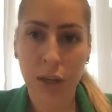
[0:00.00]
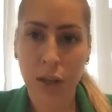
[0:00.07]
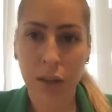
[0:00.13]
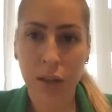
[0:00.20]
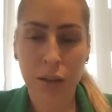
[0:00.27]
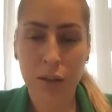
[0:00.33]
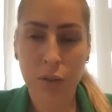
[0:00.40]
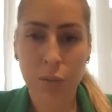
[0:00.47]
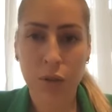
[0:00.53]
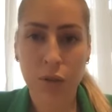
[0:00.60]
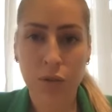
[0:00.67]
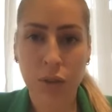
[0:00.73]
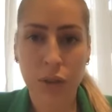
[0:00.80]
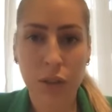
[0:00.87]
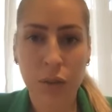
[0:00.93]
I think
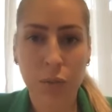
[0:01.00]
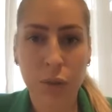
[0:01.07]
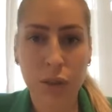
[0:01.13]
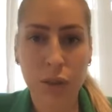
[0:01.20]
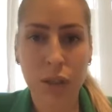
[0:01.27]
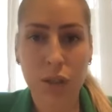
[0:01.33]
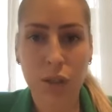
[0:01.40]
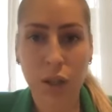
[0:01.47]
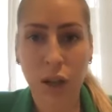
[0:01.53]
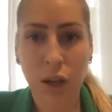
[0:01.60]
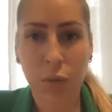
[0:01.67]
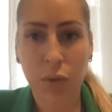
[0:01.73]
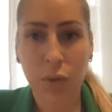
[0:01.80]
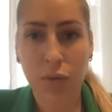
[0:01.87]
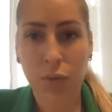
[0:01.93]
specifically with DHL,